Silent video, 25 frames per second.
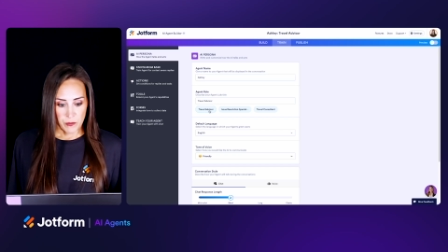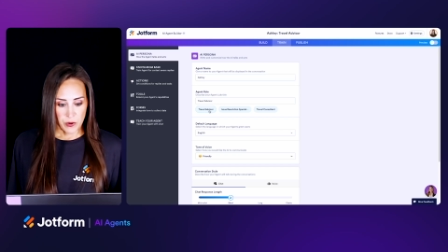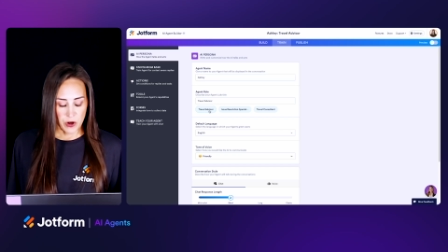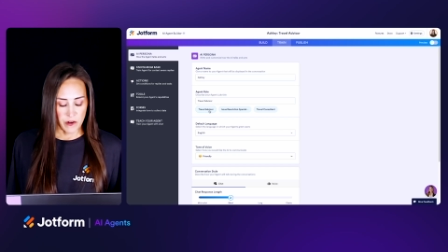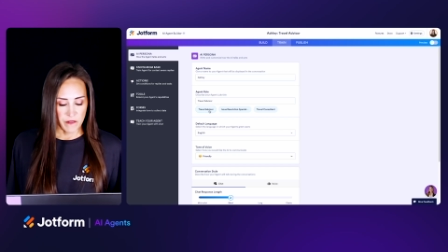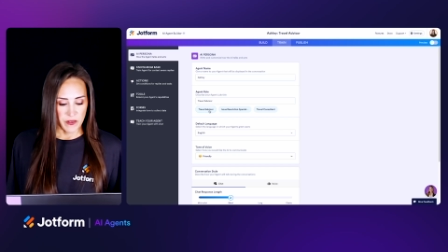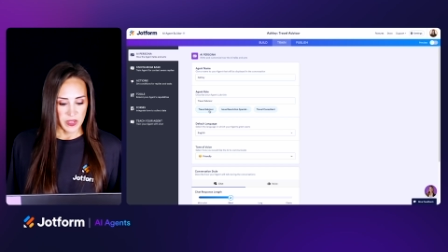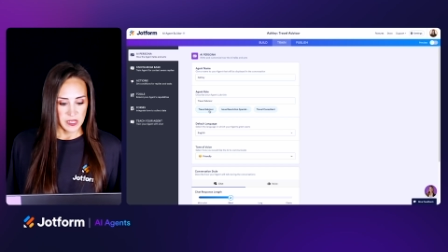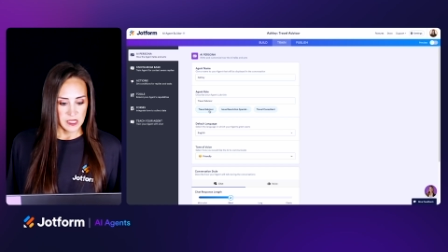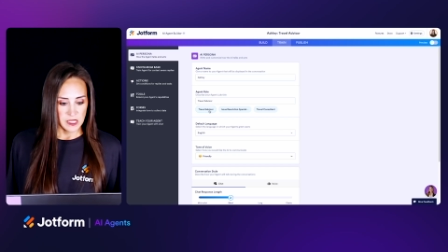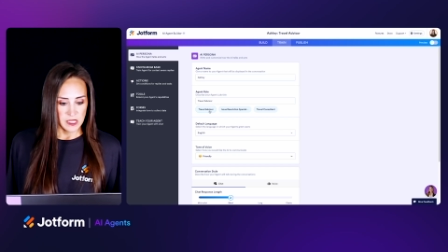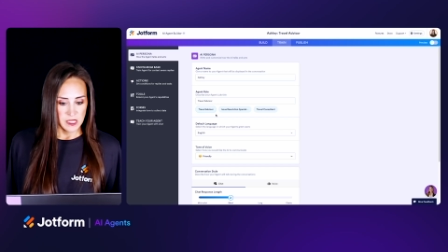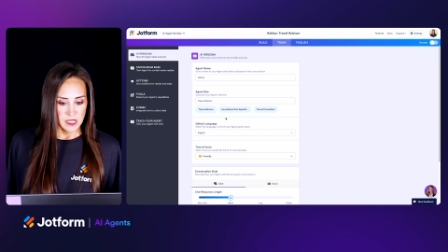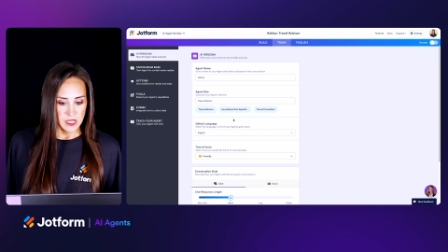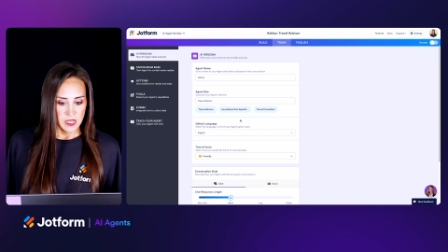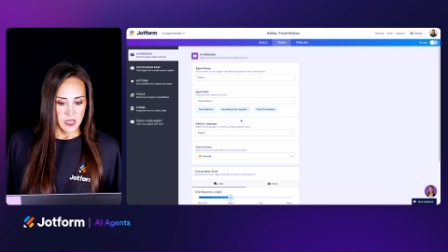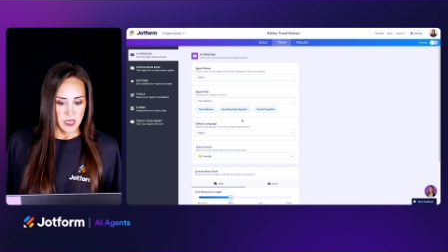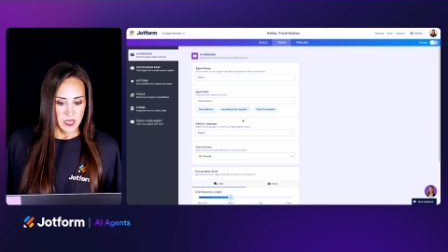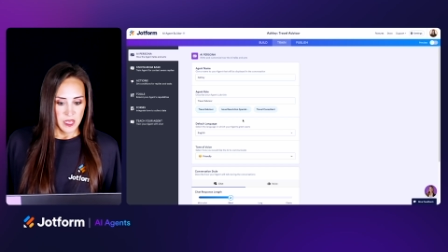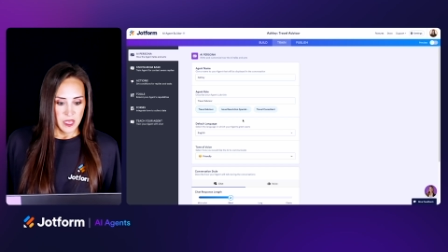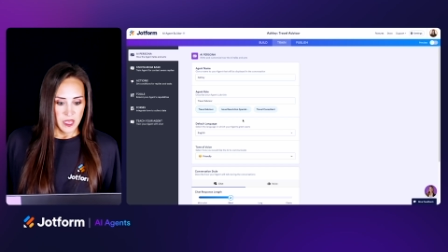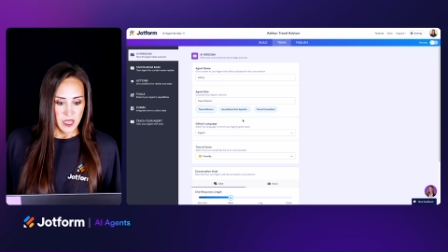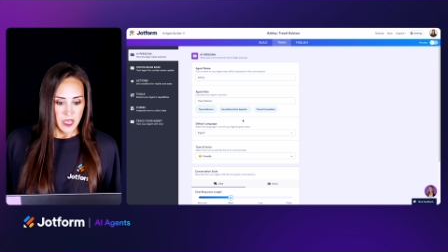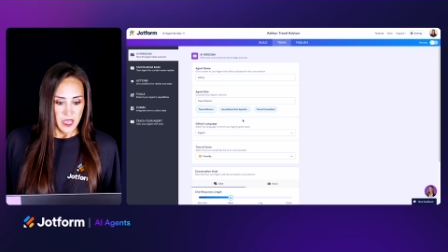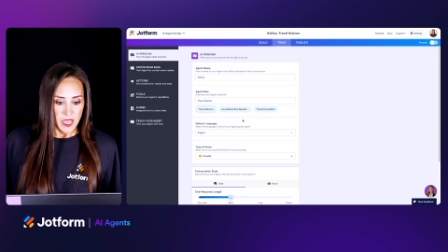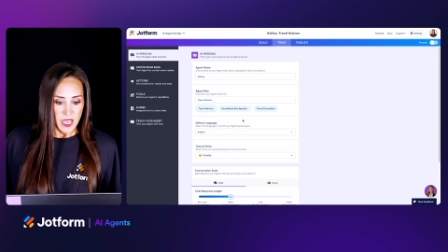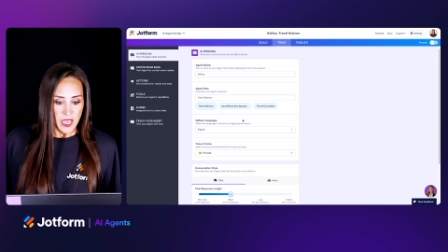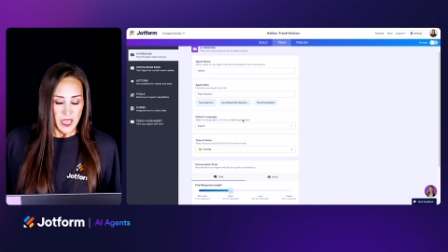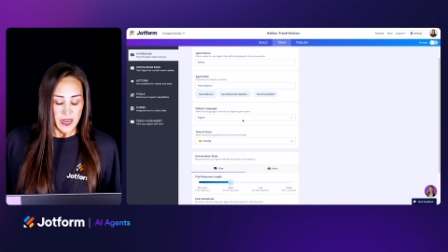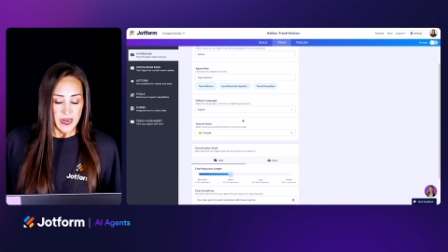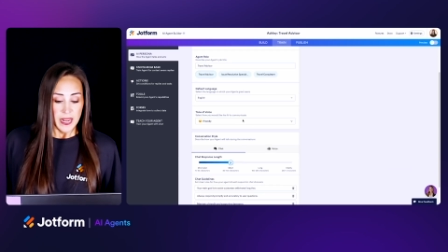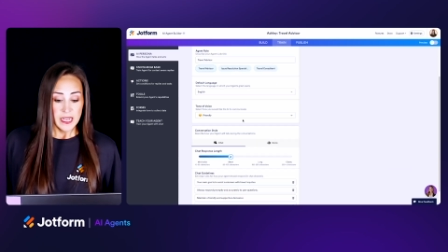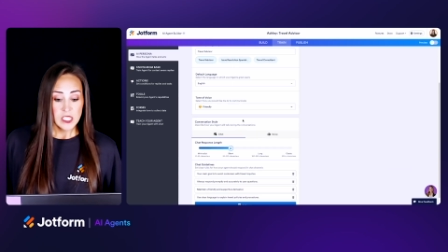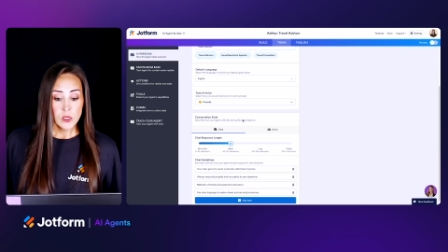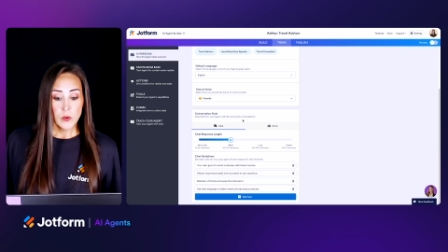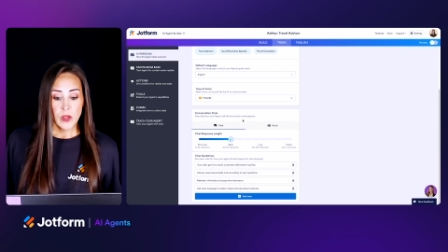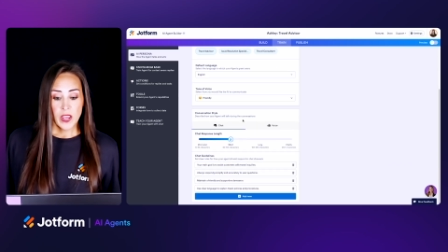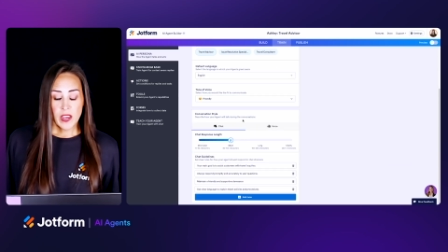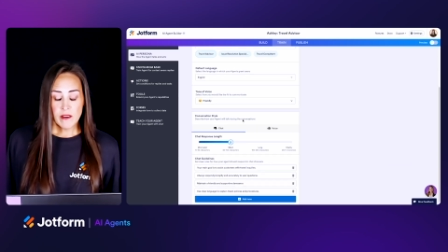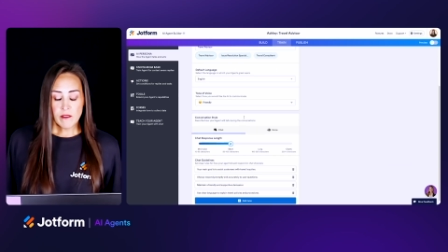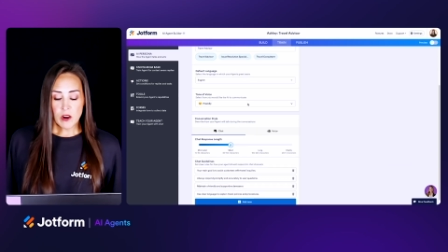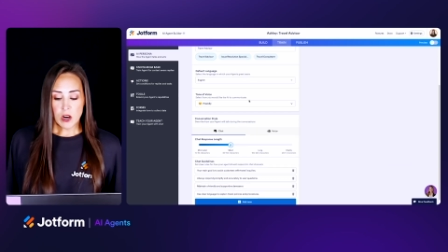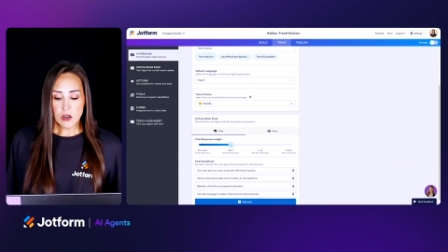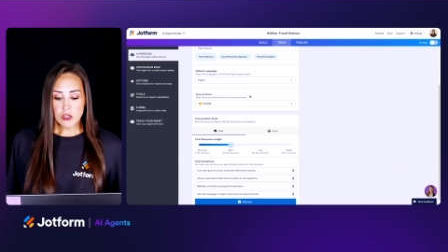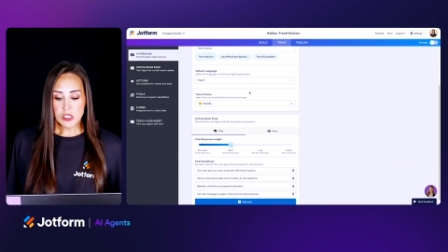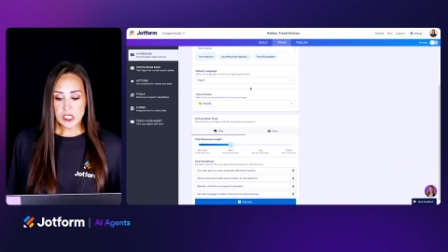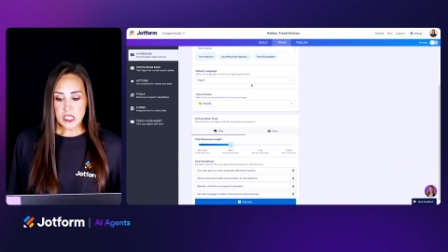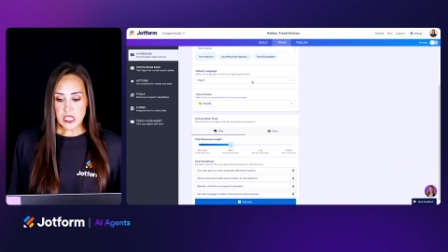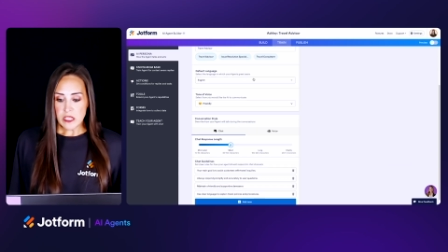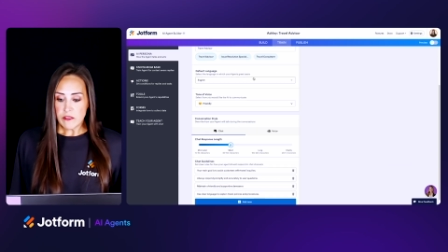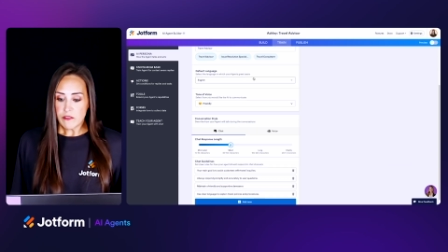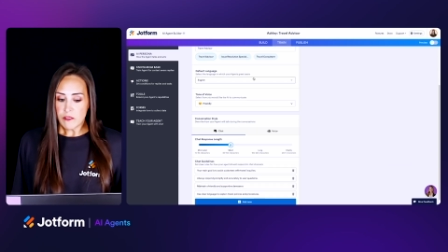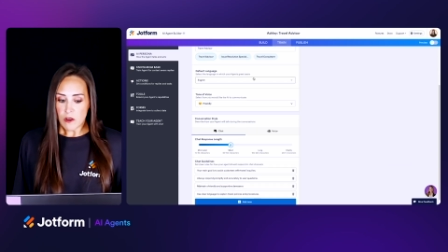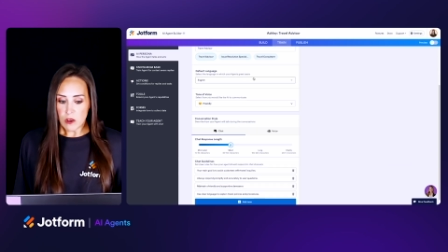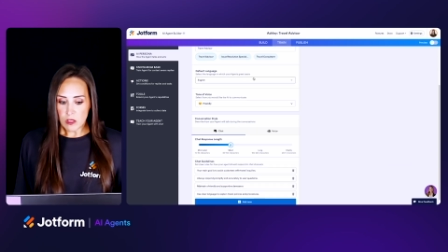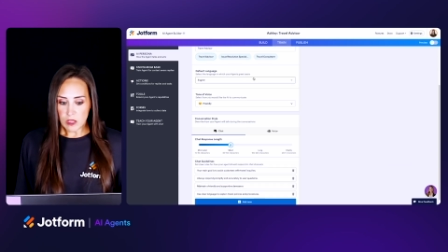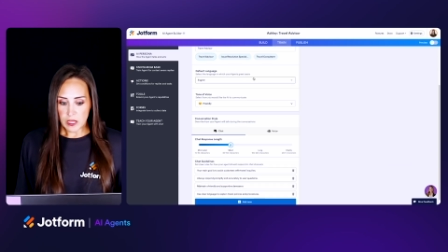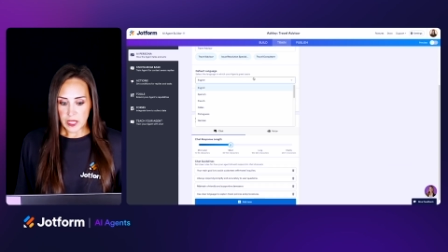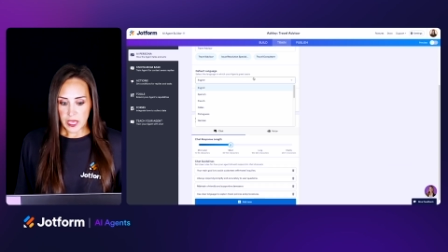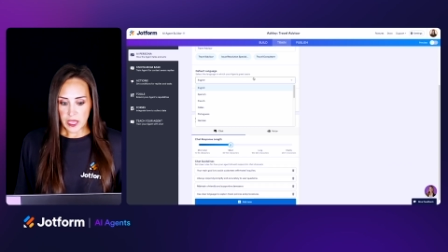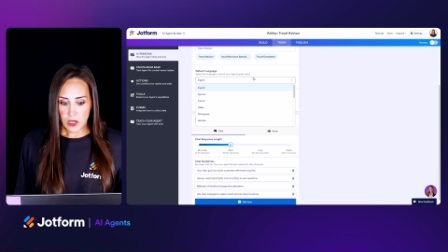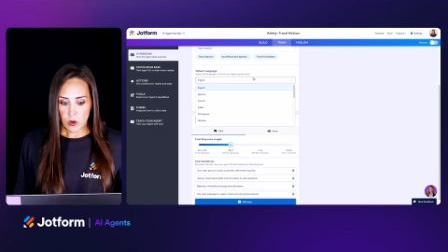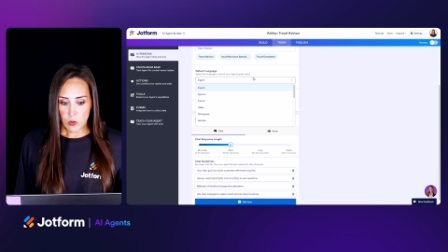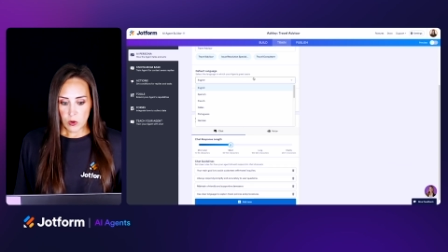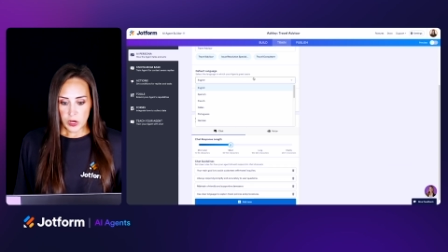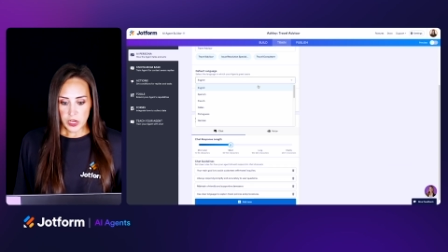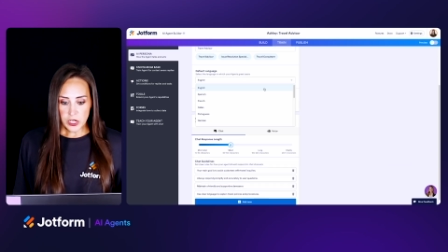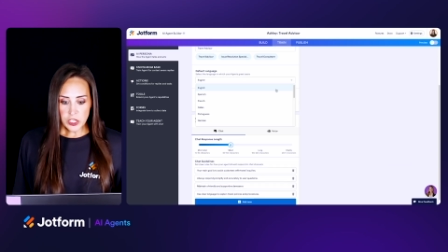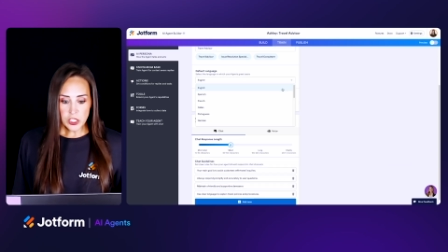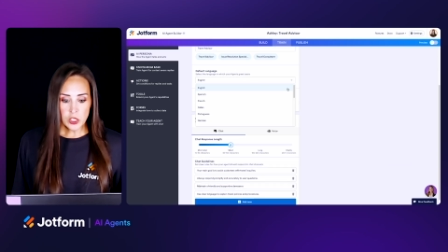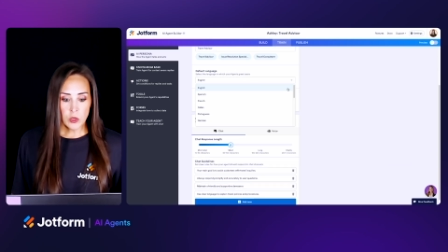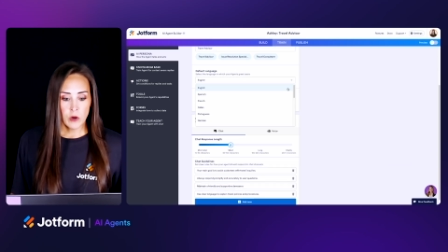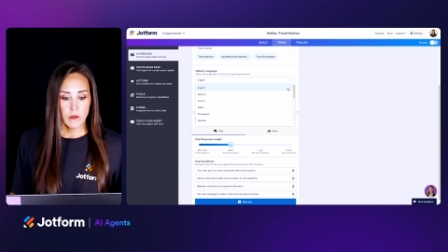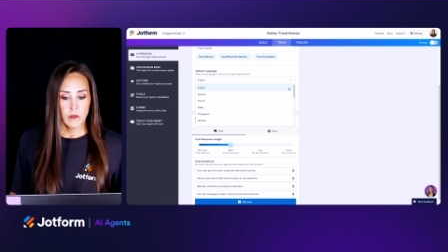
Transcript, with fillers: Perfect. Next, we have our default language.